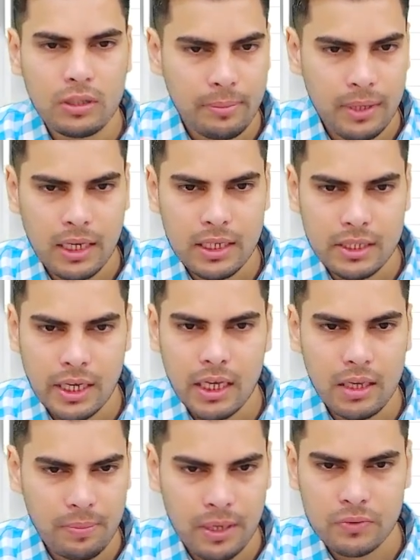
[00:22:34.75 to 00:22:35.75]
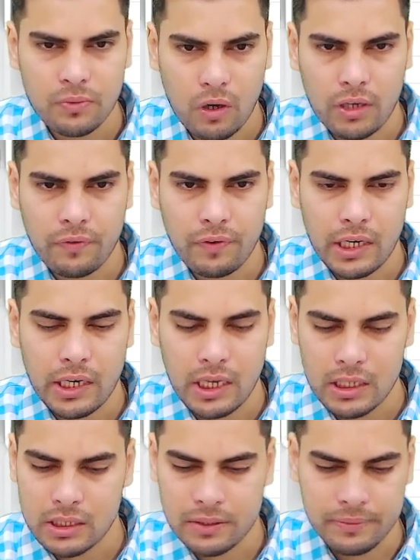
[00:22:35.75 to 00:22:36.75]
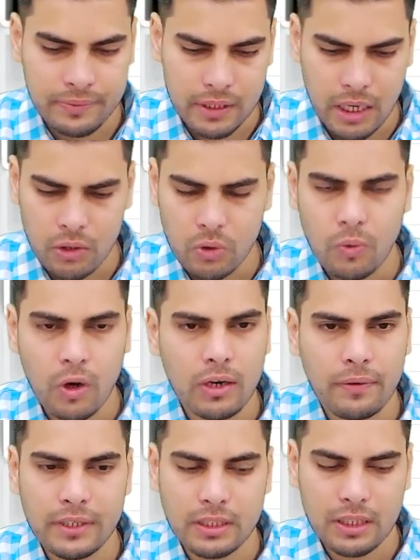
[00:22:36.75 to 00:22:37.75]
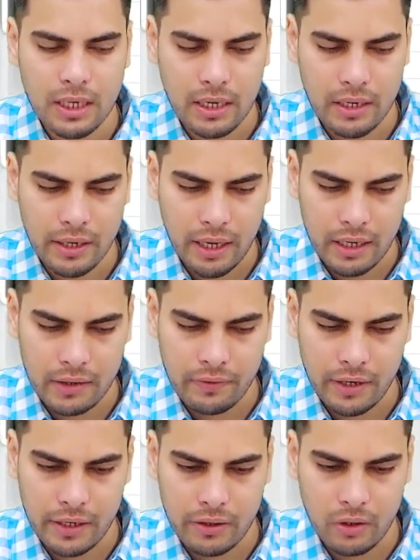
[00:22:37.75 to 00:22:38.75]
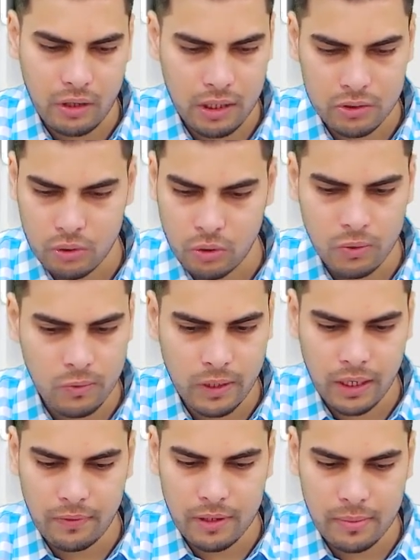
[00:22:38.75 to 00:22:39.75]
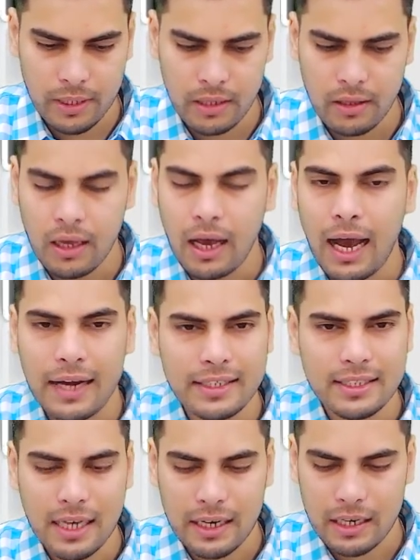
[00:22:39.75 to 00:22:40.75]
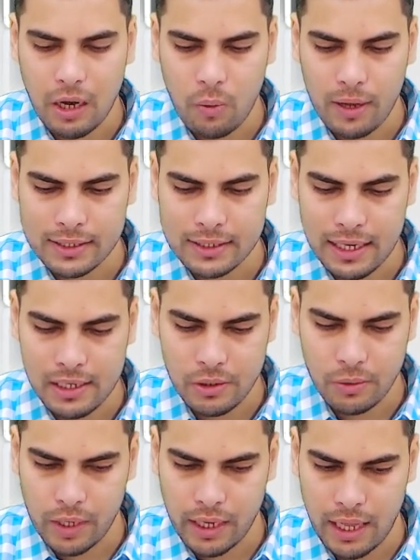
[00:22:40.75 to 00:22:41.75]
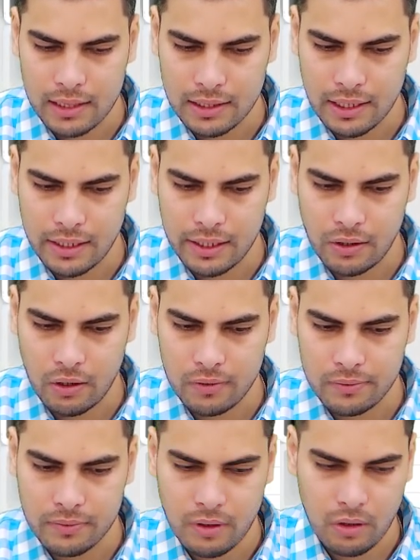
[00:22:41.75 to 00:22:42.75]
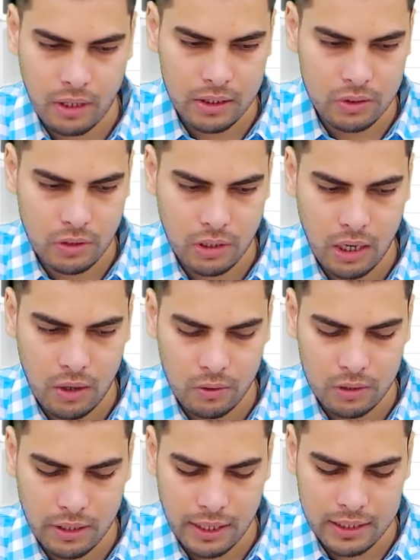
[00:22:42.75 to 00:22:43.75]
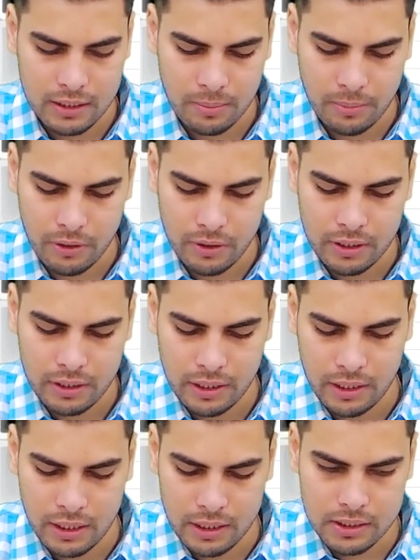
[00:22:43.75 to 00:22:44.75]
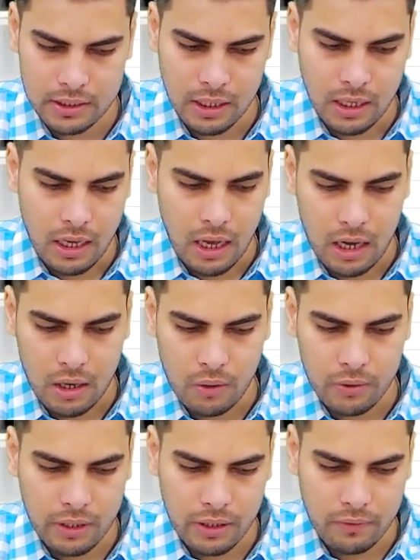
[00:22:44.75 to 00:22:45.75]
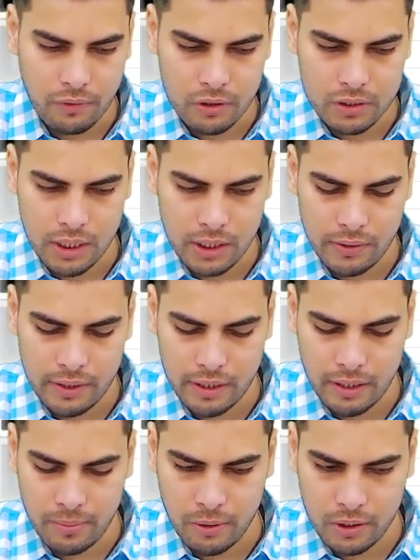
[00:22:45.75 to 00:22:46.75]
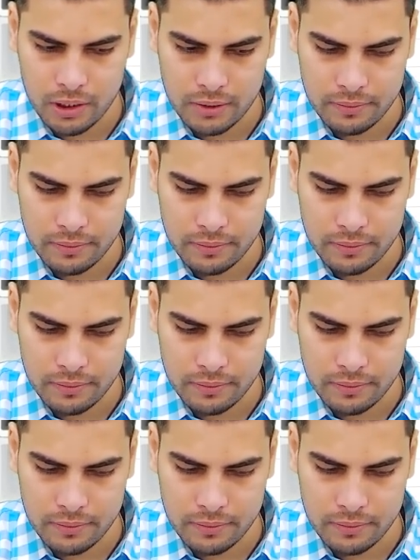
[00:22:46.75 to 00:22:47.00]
The billing cycle plus 45 days into whatever is the current tariff rate. Okay, so don't worry, we'll be understanding how exactly do we calculate and all. Okay, so now the next important thing is accounting for security deposit.